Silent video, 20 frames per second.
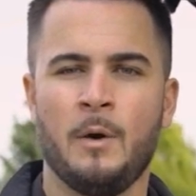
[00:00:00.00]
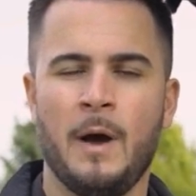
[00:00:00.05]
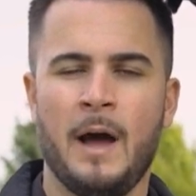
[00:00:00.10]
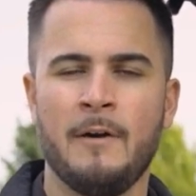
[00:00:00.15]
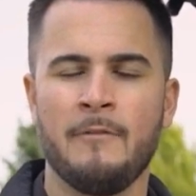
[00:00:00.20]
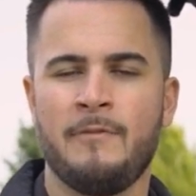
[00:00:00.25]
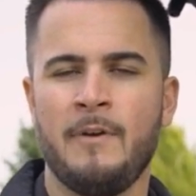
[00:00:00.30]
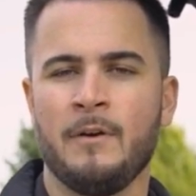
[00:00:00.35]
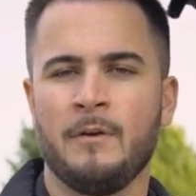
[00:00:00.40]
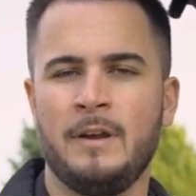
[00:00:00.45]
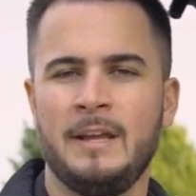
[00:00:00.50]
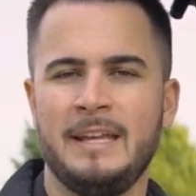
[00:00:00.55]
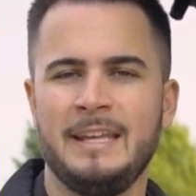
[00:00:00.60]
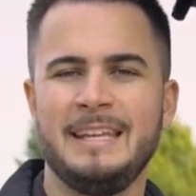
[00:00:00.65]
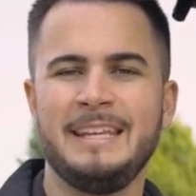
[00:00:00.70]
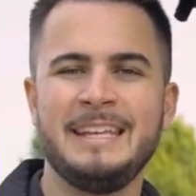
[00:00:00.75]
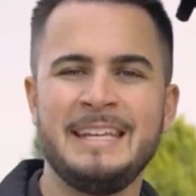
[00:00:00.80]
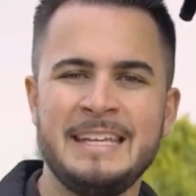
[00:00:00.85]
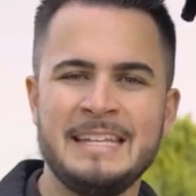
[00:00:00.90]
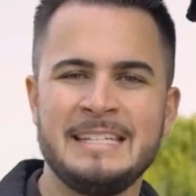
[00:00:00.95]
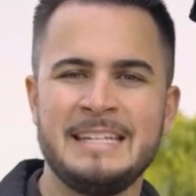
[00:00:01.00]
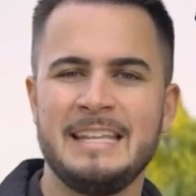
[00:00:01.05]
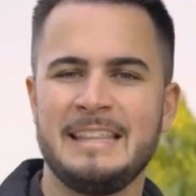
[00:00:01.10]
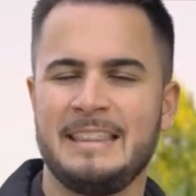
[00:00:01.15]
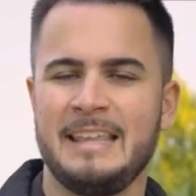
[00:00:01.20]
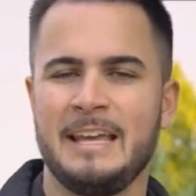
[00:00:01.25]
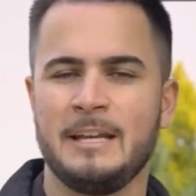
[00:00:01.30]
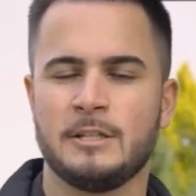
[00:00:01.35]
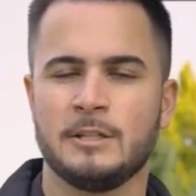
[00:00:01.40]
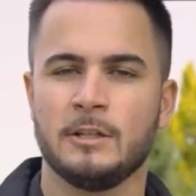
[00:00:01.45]
a very easy
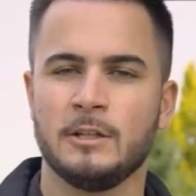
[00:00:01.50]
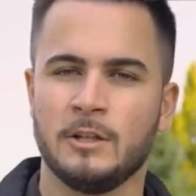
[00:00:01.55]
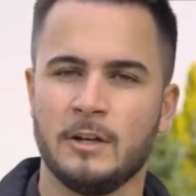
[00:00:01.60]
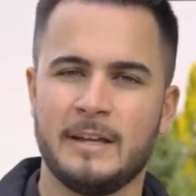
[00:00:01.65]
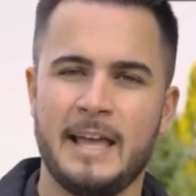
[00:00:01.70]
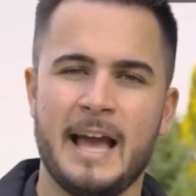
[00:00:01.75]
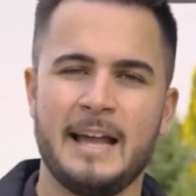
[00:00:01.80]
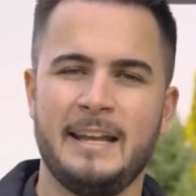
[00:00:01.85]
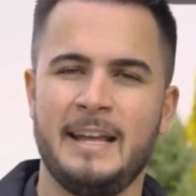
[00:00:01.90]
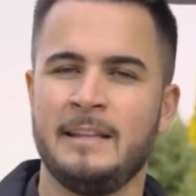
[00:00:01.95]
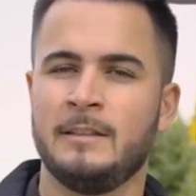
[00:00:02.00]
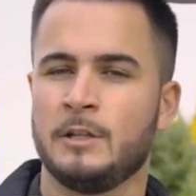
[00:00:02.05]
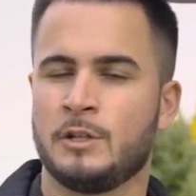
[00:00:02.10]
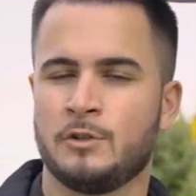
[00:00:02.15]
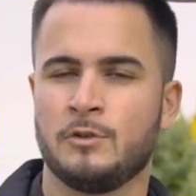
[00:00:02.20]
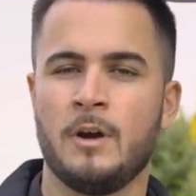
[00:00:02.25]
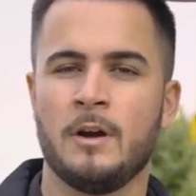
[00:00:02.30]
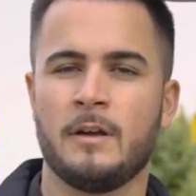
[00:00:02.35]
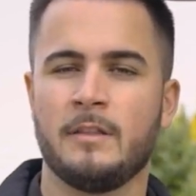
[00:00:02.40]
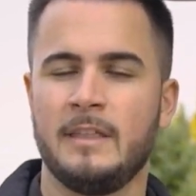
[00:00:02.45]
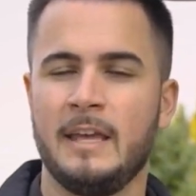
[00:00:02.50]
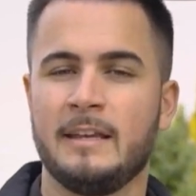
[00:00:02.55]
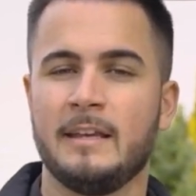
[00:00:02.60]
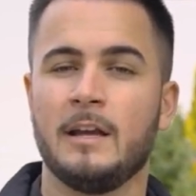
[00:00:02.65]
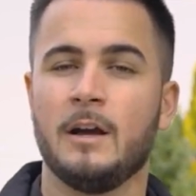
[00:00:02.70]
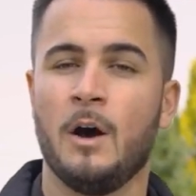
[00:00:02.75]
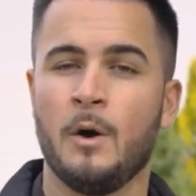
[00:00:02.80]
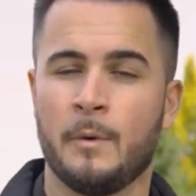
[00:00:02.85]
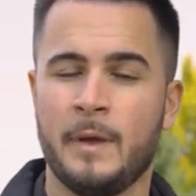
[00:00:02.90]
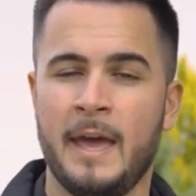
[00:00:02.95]
thing to look at in the trunk,
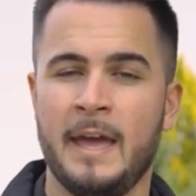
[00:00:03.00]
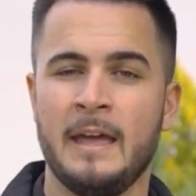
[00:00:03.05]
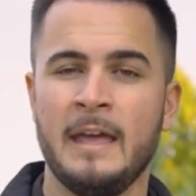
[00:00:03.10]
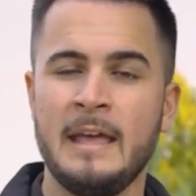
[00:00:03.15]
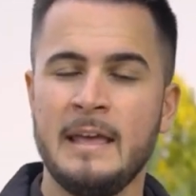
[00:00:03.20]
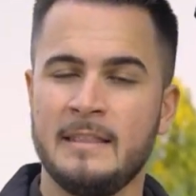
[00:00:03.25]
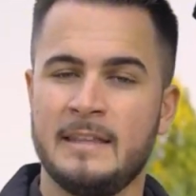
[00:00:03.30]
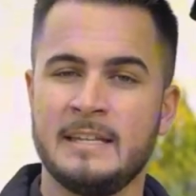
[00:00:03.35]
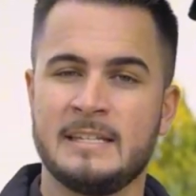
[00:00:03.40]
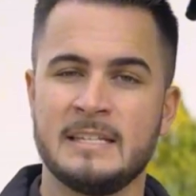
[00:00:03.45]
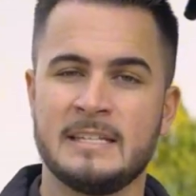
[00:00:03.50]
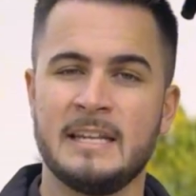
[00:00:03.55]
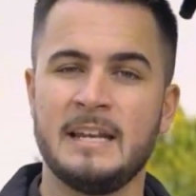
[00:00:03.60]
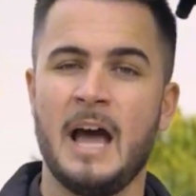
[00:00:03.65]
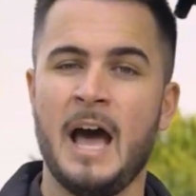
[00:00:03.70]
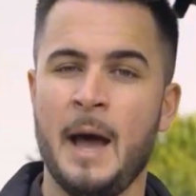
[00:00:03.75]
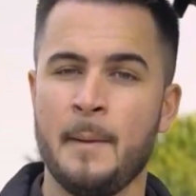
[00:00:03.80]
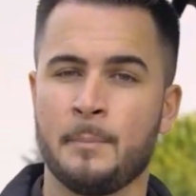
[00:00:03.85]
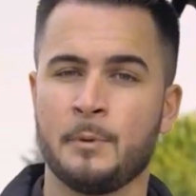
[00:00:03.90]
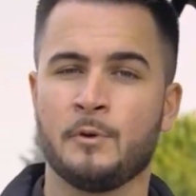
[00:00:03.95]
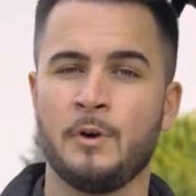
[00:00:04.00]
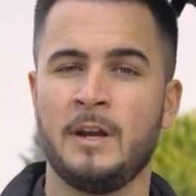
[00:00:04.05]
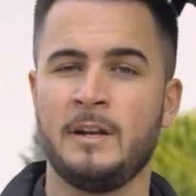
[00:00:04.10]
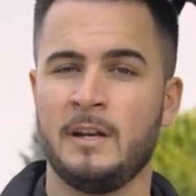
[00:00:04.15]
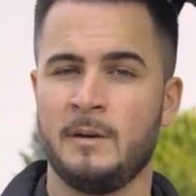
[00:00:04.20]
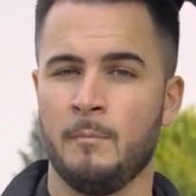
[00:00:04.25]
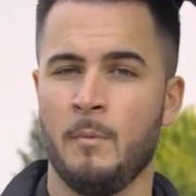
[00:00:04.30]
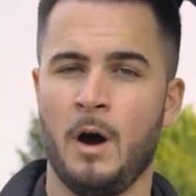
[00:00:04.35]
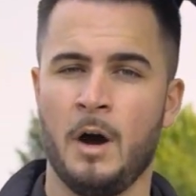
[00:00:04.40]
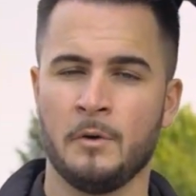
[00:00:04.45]
thinking, okay, this is an
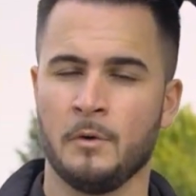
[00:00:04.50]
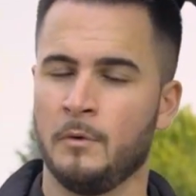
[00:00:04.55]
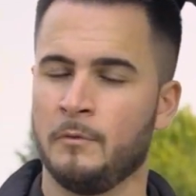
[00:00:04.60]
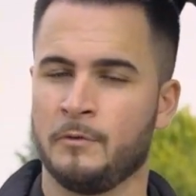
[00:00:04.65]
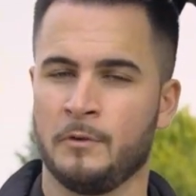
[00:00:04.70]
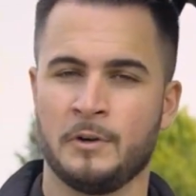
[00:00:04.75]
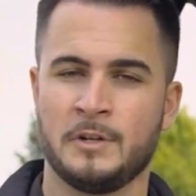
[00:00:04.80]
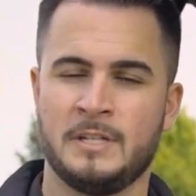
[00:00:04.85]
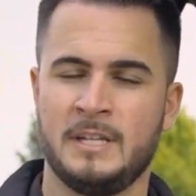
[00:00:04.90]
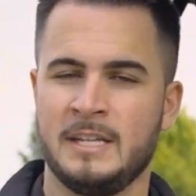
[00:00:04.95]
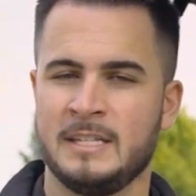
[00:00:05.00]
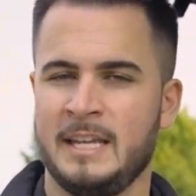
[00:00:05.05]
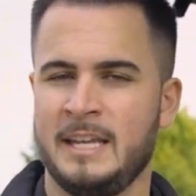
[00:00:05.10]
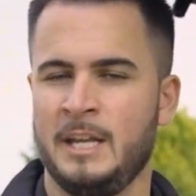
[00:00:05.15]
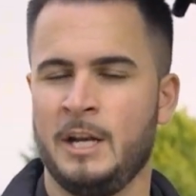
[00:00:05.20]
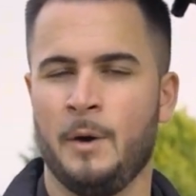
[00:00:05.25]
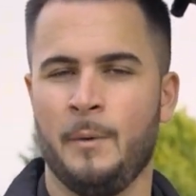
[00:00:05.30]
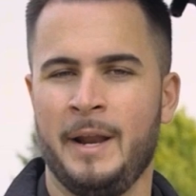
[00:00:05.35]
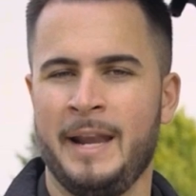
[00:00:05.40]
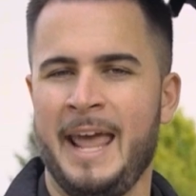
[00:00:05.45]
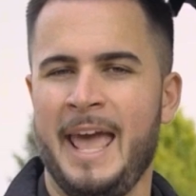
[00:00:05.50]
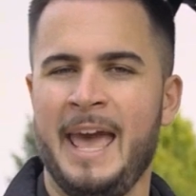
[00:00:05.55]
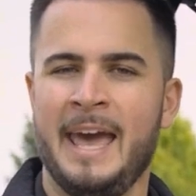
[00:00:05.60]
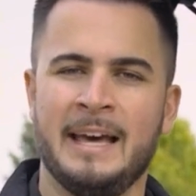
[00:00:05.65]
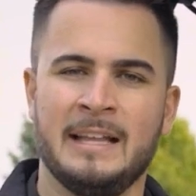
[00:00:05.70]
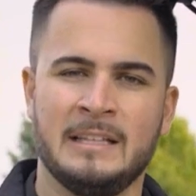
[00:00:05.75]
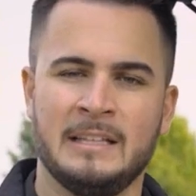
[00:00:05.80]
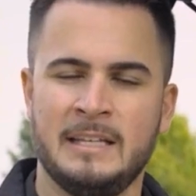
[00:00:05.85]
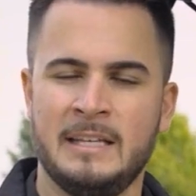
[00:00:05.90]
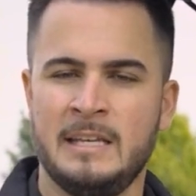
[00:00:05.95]
upgraded model versus, an
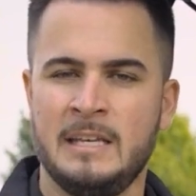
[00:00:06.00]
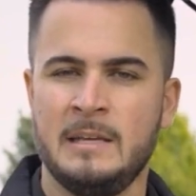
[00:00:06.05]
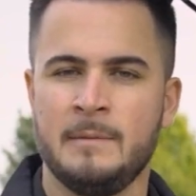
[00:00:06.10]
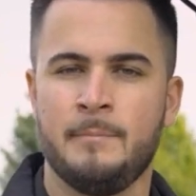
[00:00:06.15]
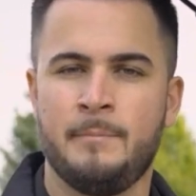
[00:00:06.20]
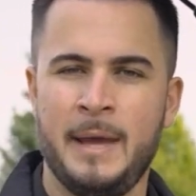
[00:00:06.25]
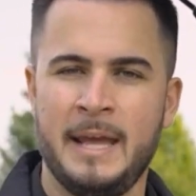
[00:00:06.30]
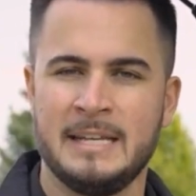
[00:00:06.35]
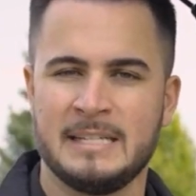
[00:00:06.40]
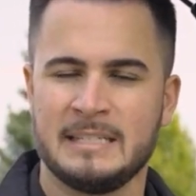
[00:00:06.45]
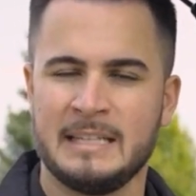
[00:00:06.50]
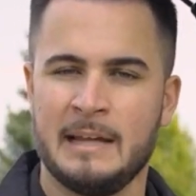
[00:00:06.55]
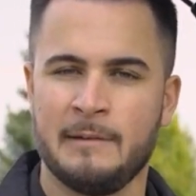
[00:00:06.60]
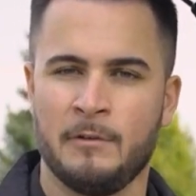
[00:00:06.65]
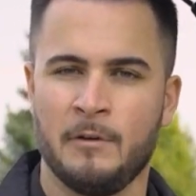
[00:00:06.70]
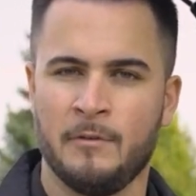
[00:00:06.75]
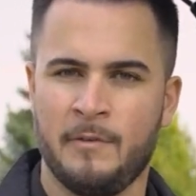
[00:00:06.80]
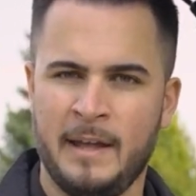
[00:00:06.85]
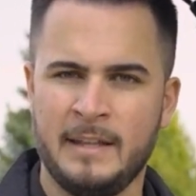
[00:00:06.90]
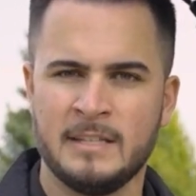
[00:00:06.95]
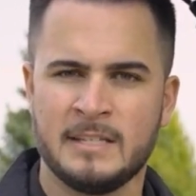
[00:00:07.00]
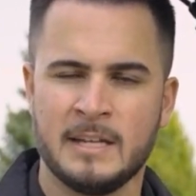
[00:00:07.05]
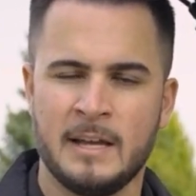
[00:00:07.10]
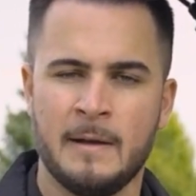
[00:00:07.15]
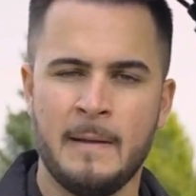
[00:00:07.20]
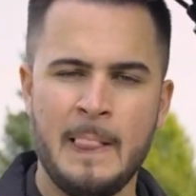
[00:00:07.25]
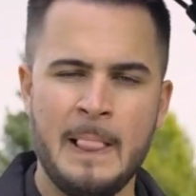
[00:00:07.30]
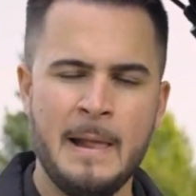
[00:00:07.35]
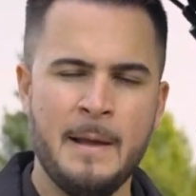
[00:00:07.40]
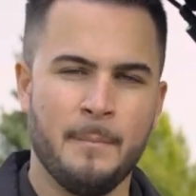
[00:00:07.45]
LE base level Venza.